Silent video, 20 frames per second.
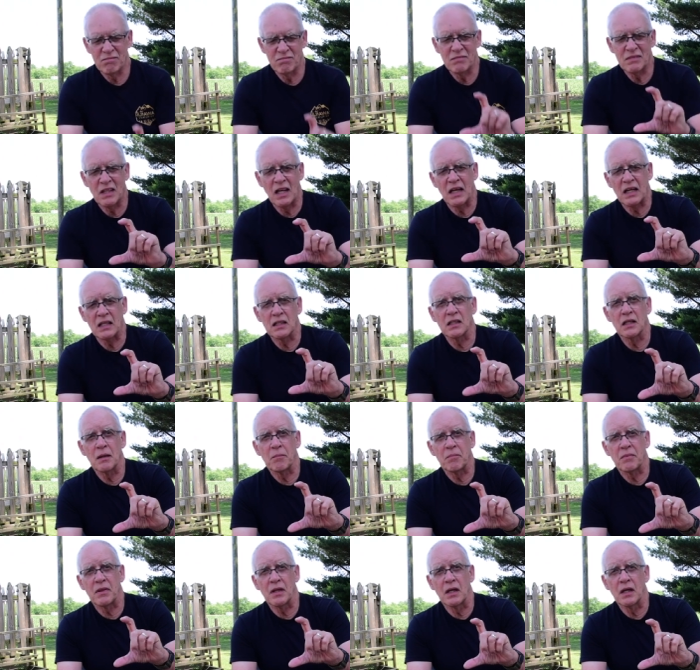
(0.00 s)
like lip
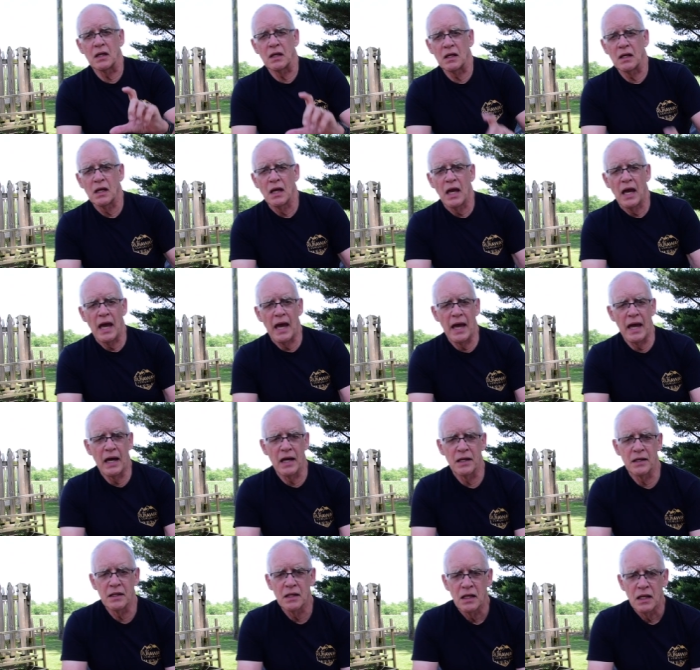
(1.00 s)
thing,
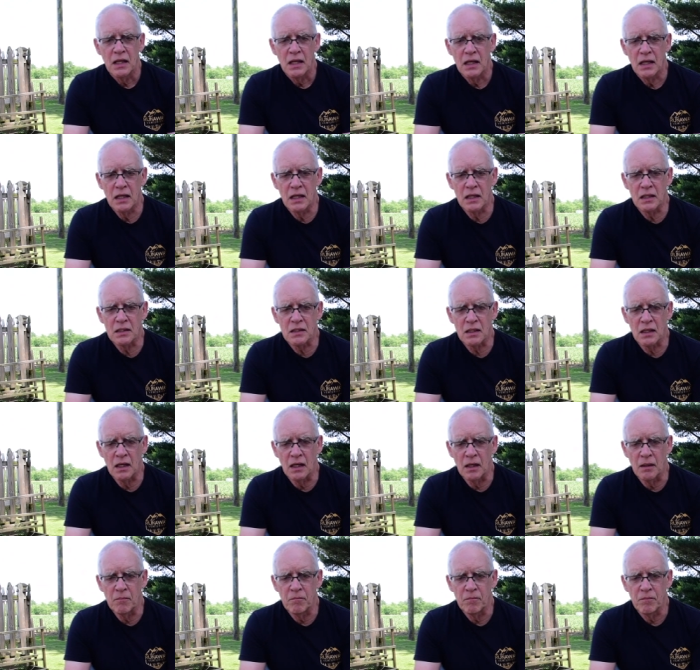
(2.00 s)
and it
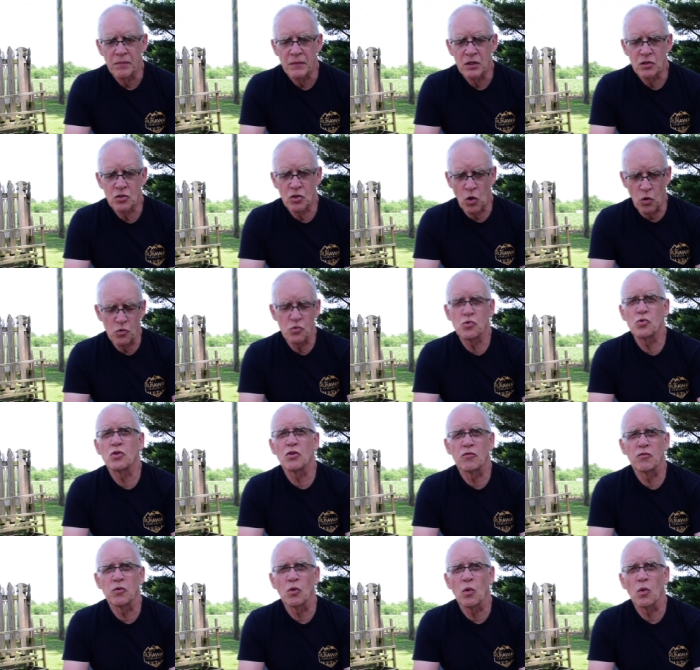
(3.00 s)
um, goes through the
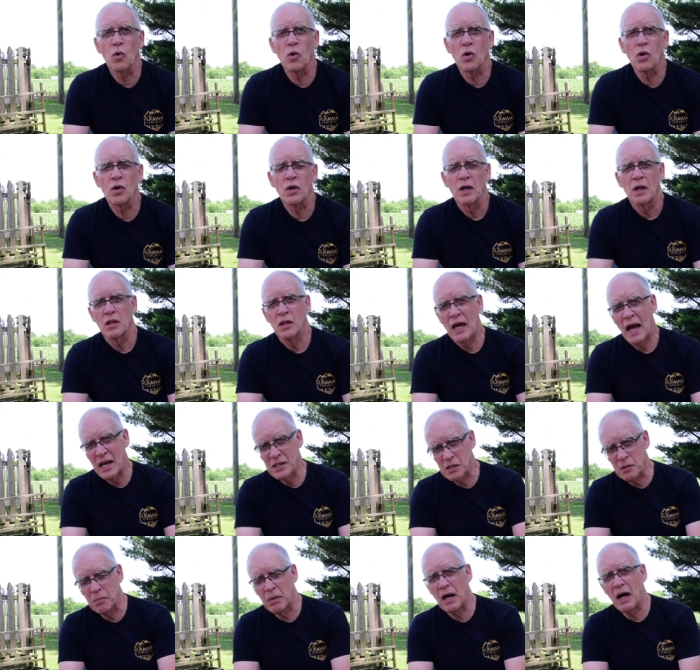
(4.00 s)
floor,
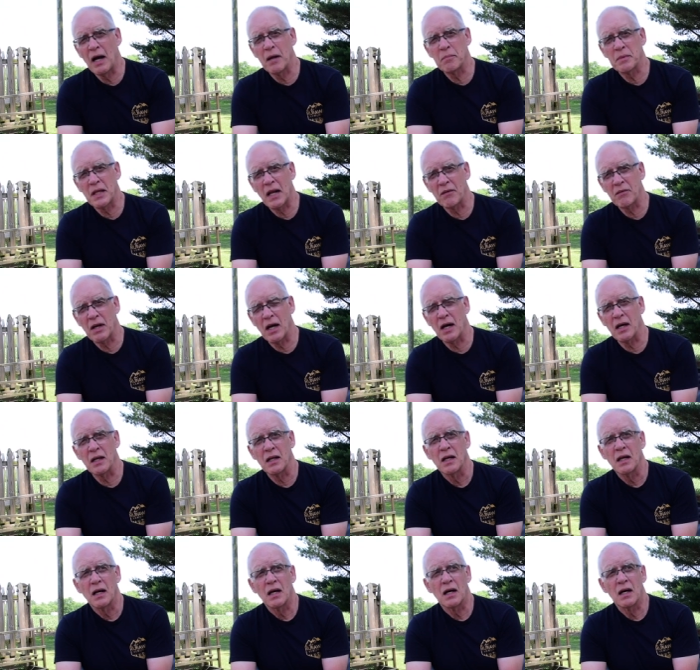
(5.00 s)
has a pipe, and I've got
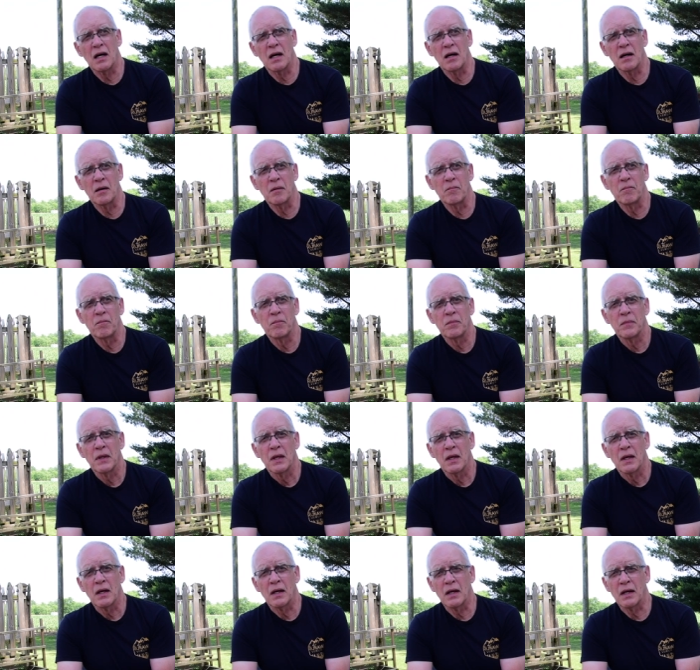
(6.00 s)
um,
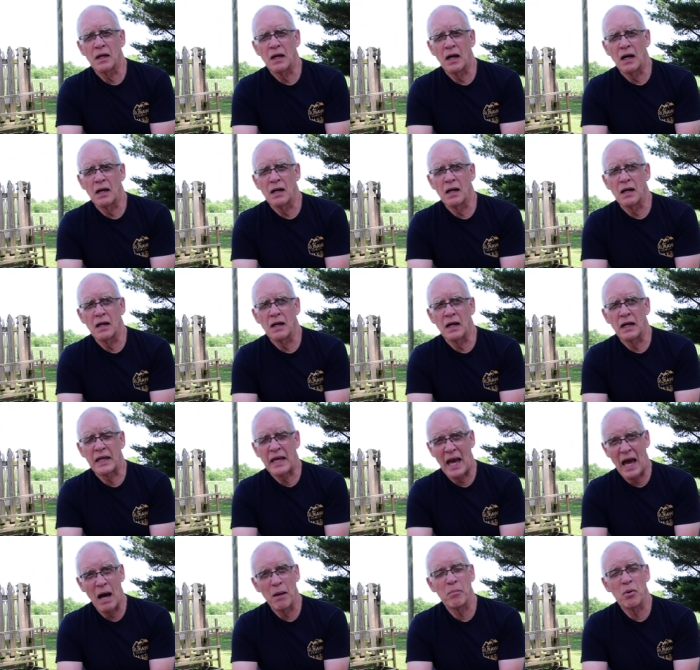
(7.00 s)
a
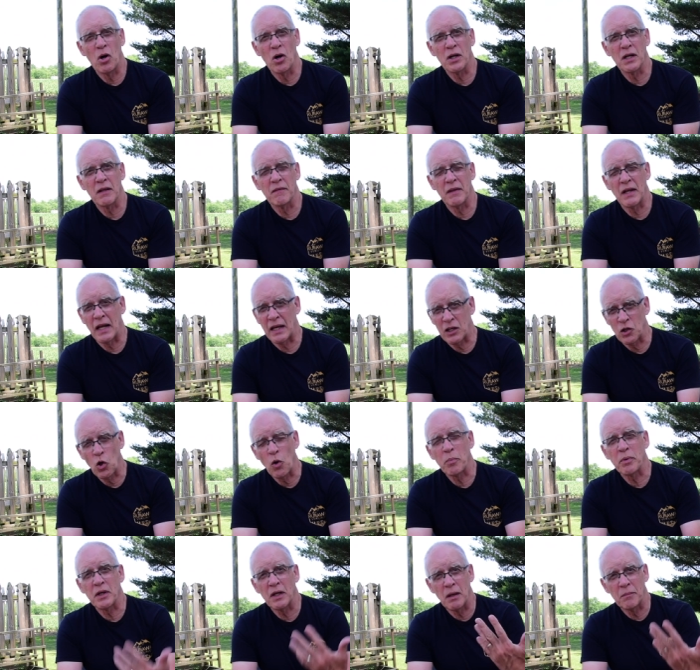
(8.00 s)
cap on it, and then I can
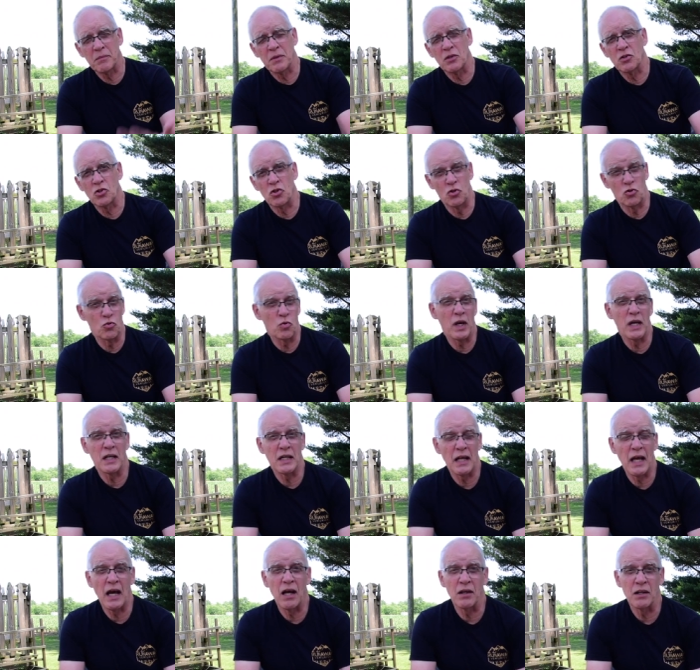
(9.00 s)
open up to, to drain
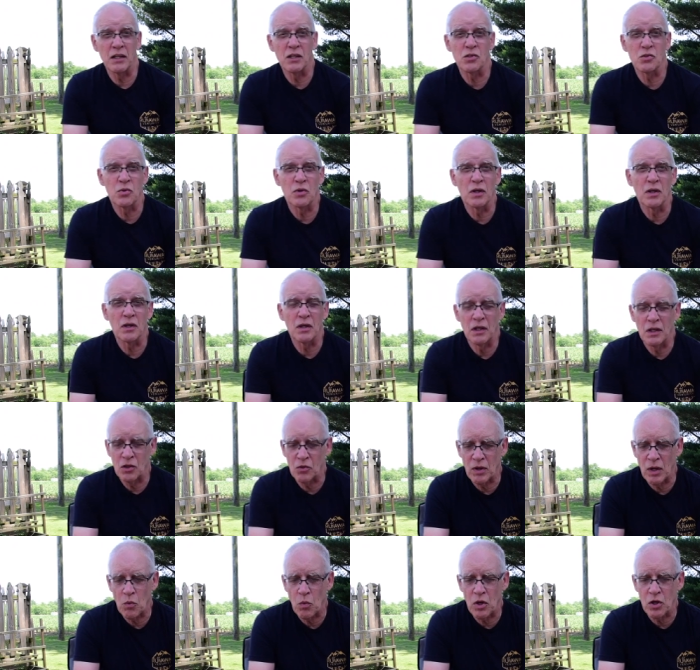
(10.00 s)
it out into a, a
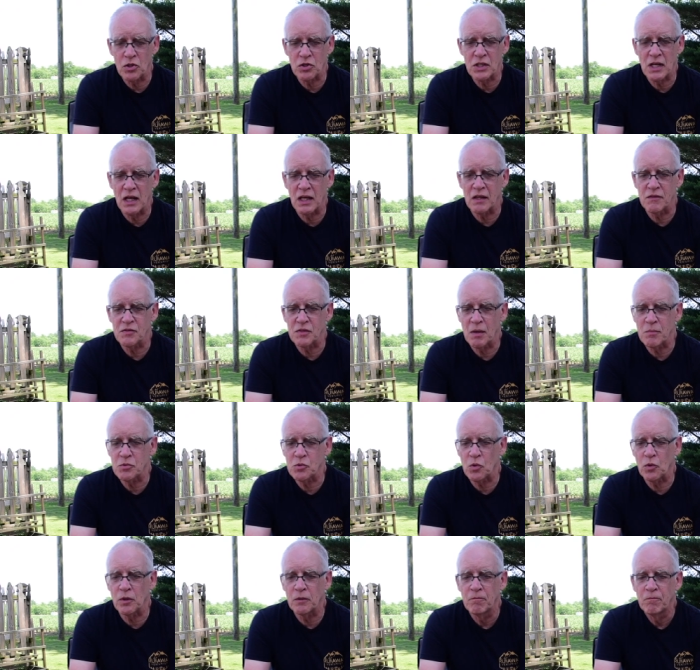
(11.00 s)
gray water tank of some
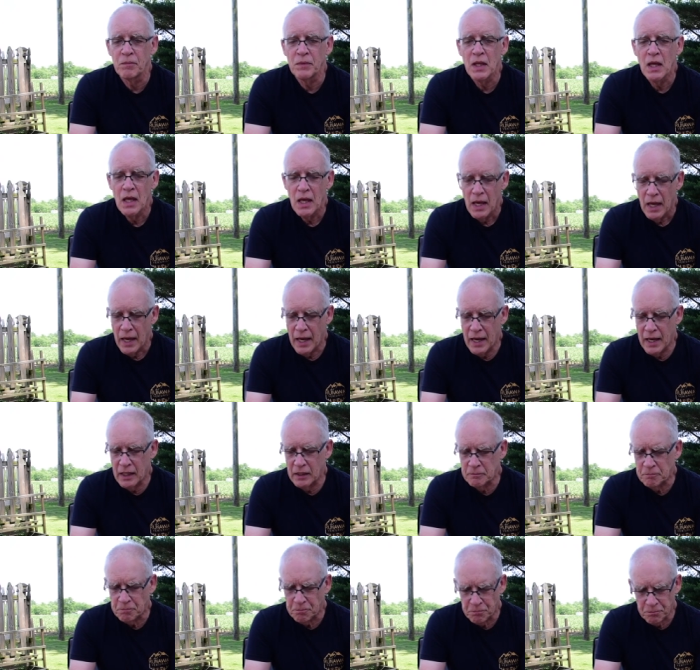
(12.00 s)
sort. And